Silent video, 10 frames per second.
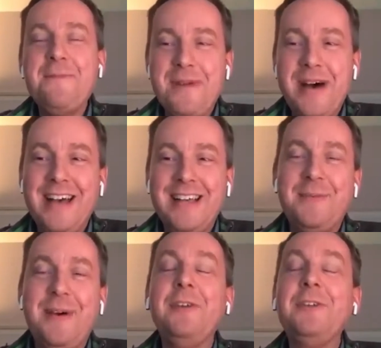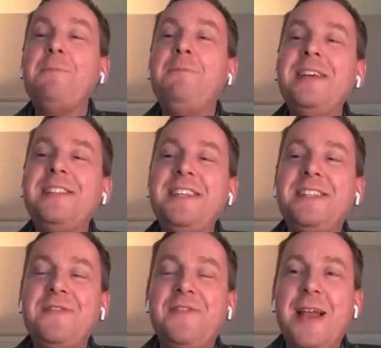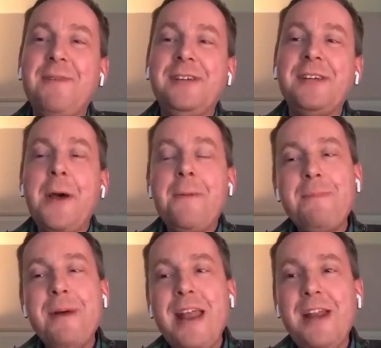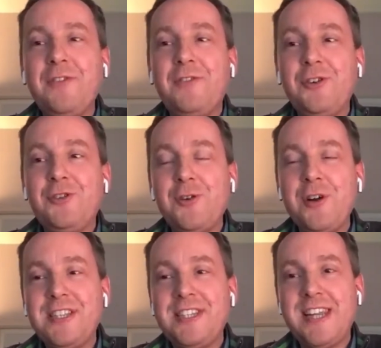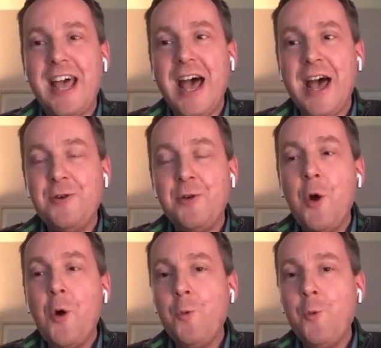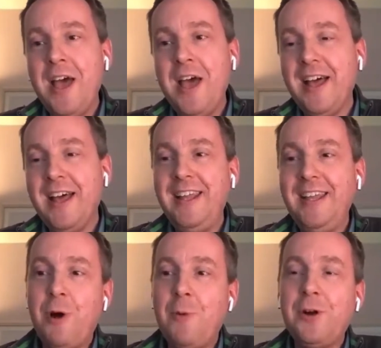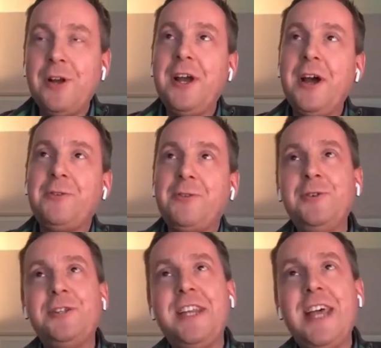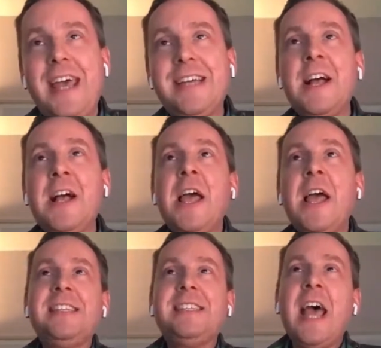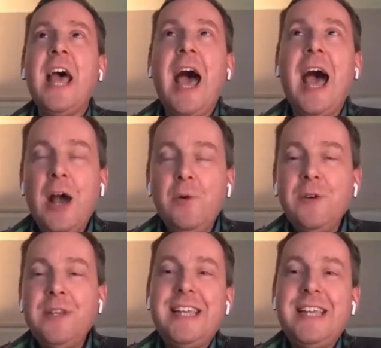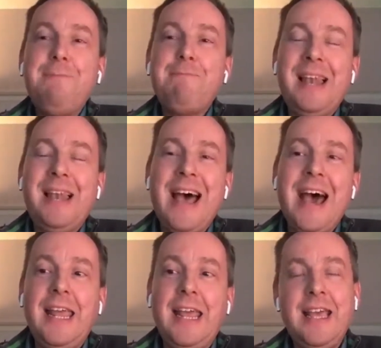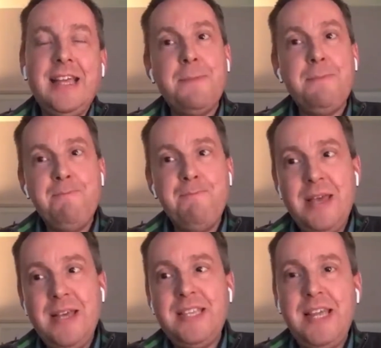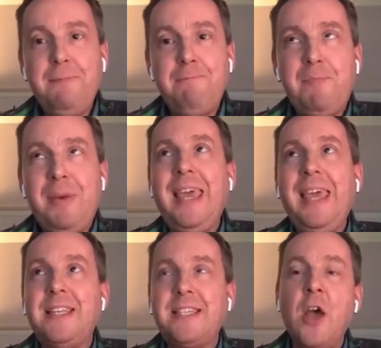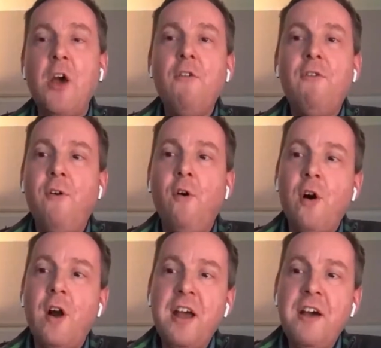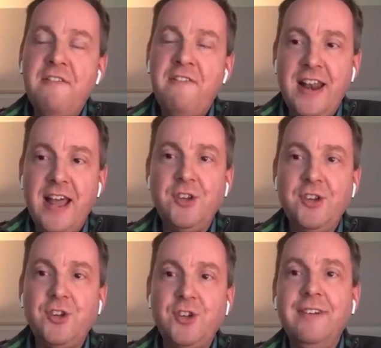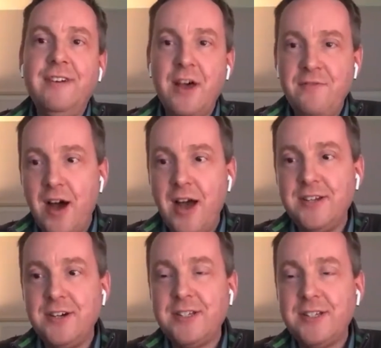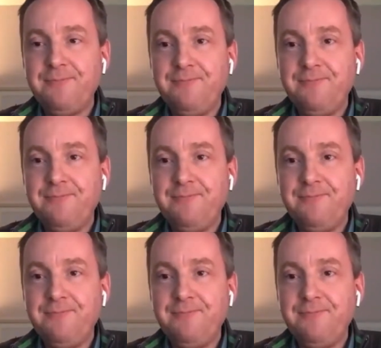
Mazabel, who's the Business Development Manager for Trust and Will. And what we're going to go through today is how estate planning is the missing piece for financial advisors.